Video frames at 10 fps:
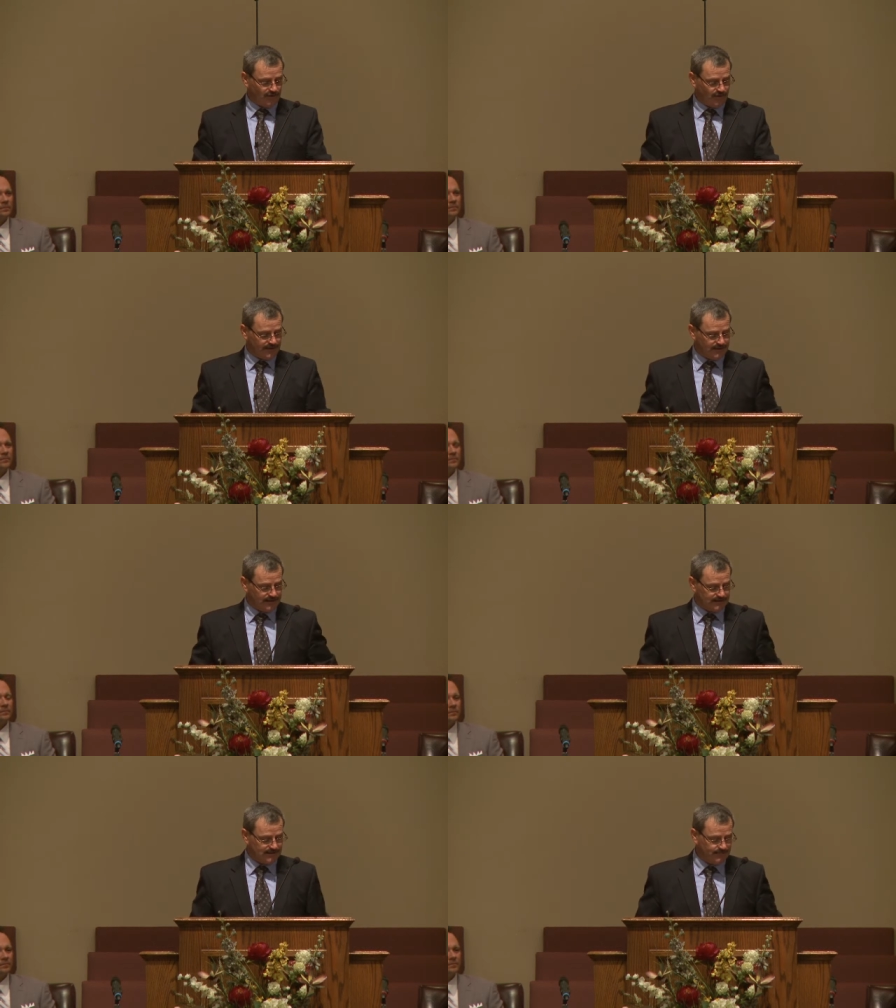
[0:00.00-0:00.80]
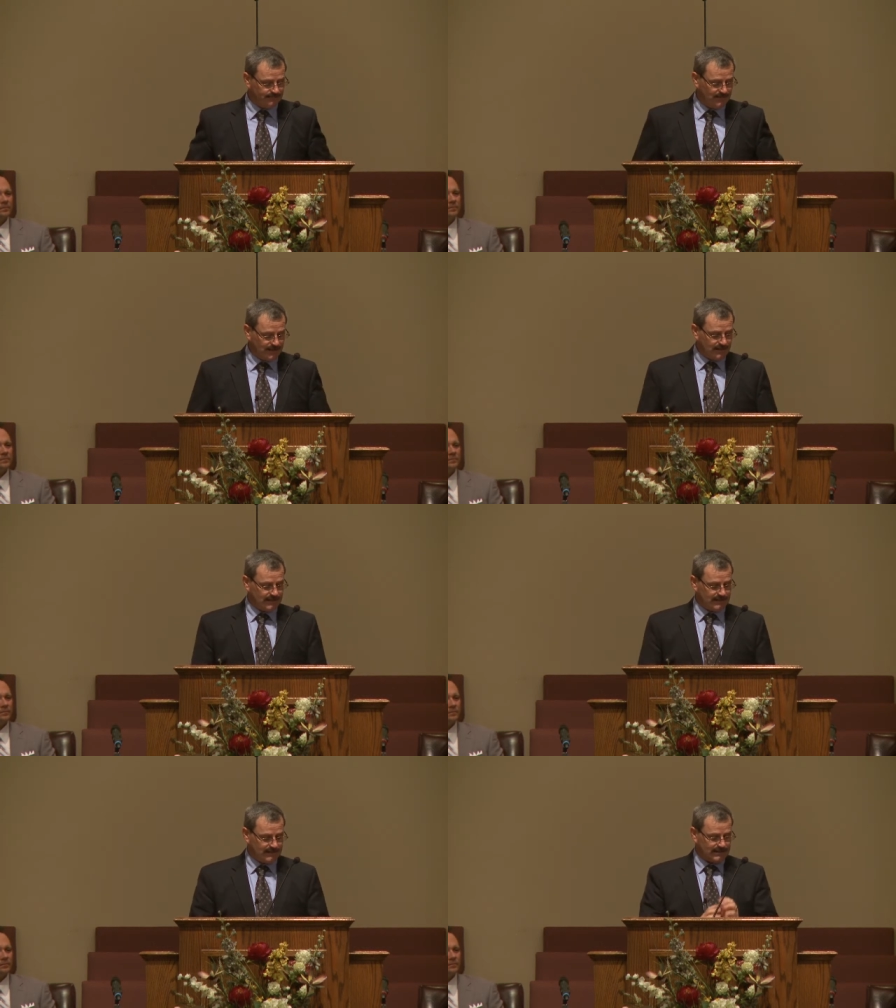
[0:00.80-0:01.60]
we can get them
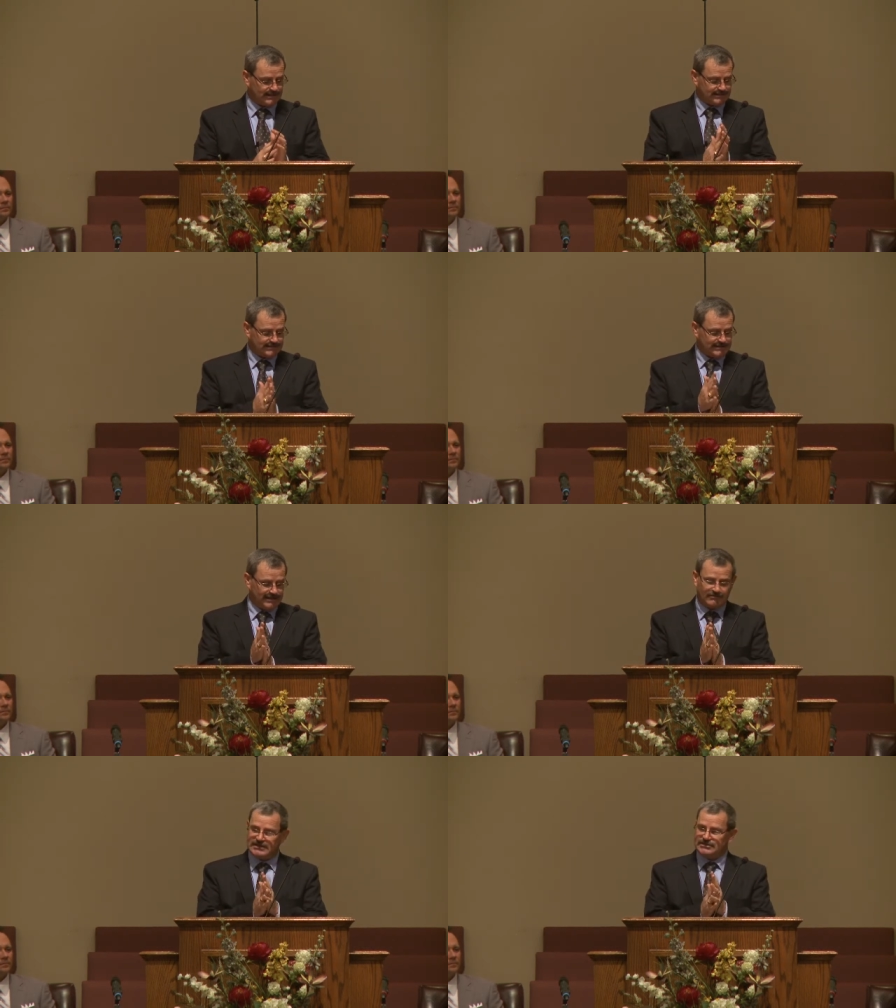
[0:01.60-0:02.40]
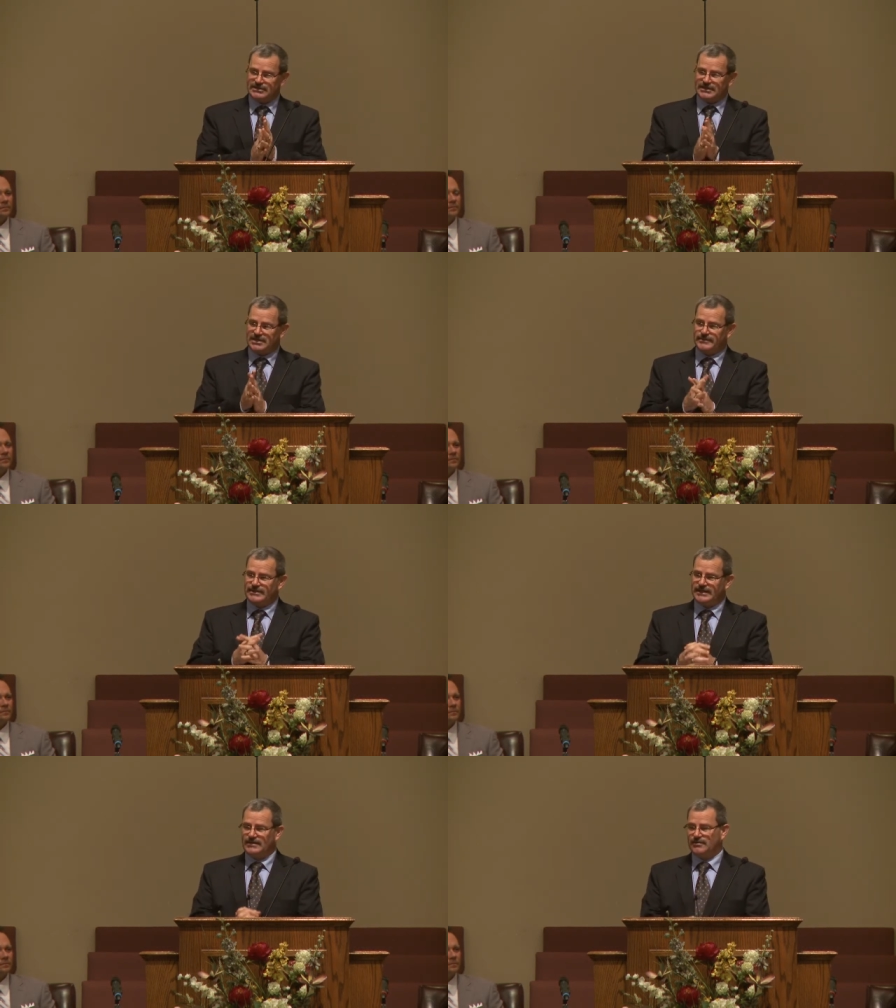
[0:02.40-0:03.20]
interested in coming
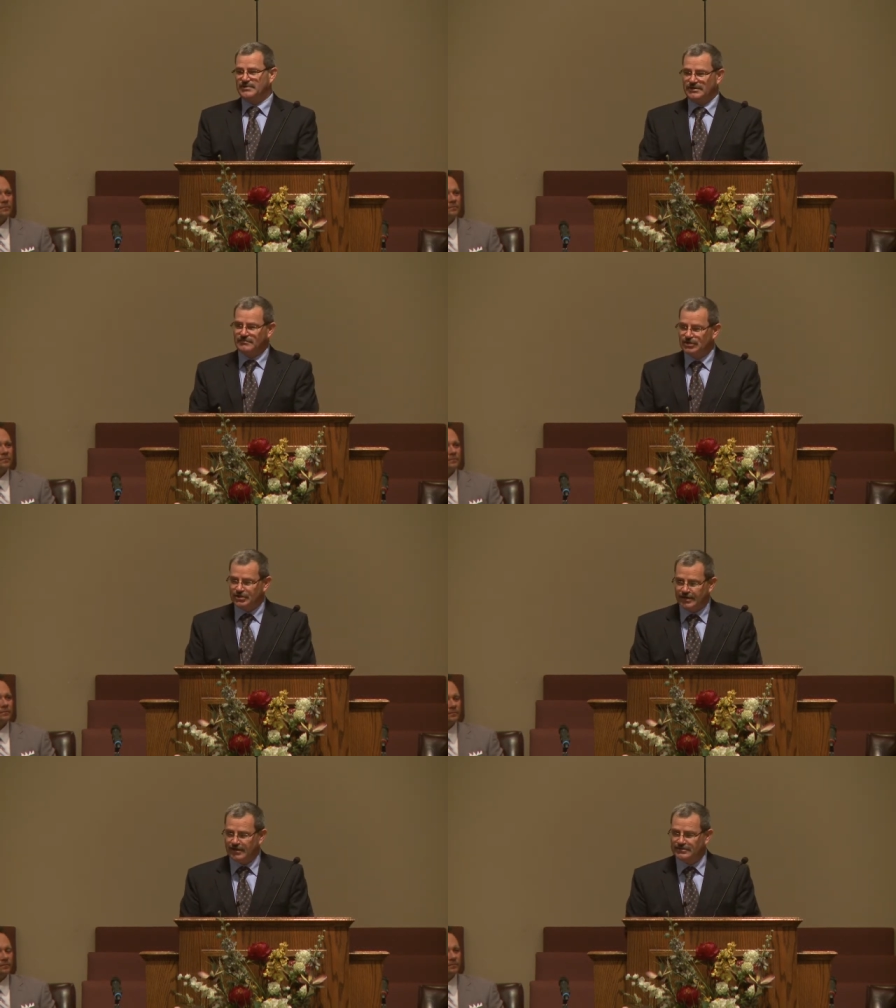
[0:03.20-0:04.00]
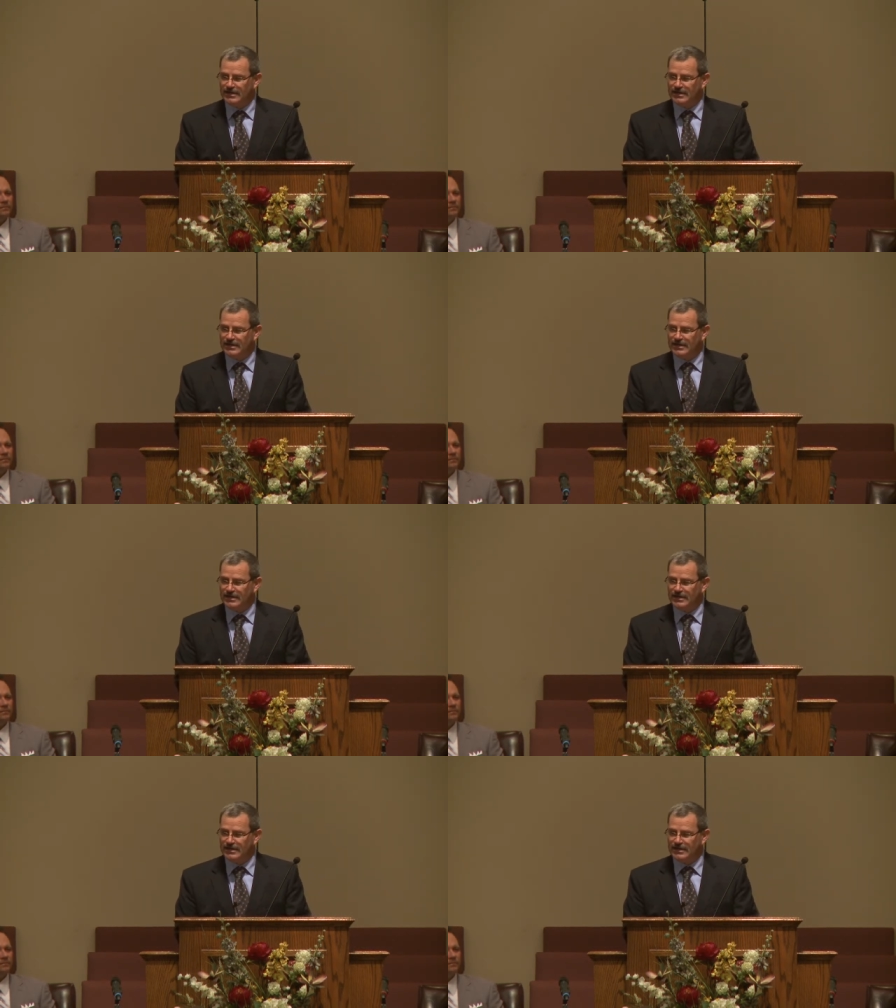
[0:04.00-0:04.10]
down there and being missionaries.